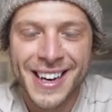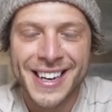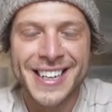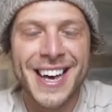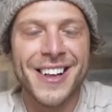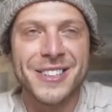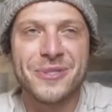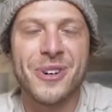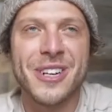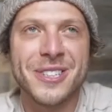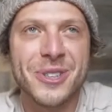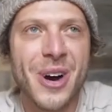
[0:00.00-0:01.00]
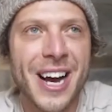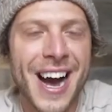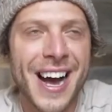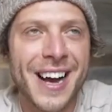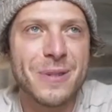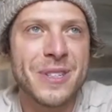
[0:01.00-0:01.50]
yeah, that's funny. So I,
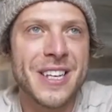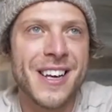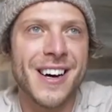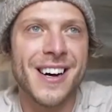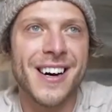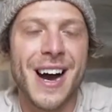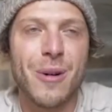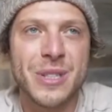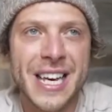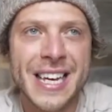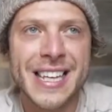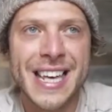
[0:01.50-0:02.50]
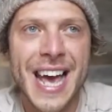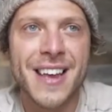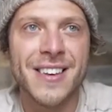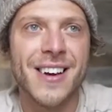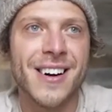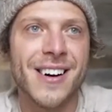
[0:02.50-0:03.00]
I was in uh, I was in
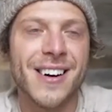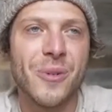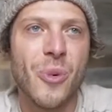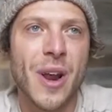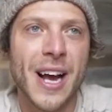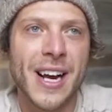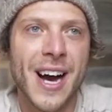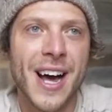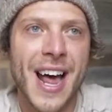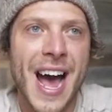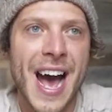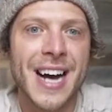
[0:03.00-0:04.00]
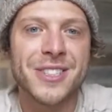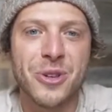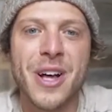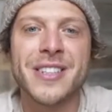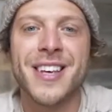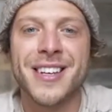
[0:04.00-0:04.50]
Kenya when I got asked to do
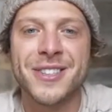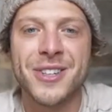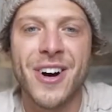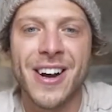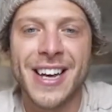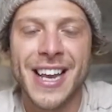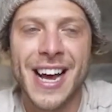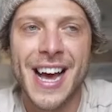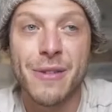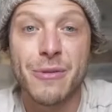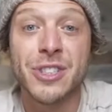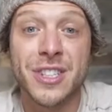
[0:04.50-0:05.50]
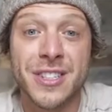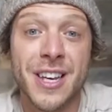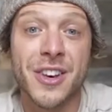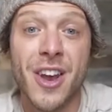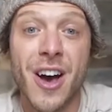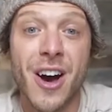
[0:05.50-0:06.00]
that TED talk, and I, I originally said
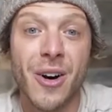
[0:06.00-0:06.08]
no.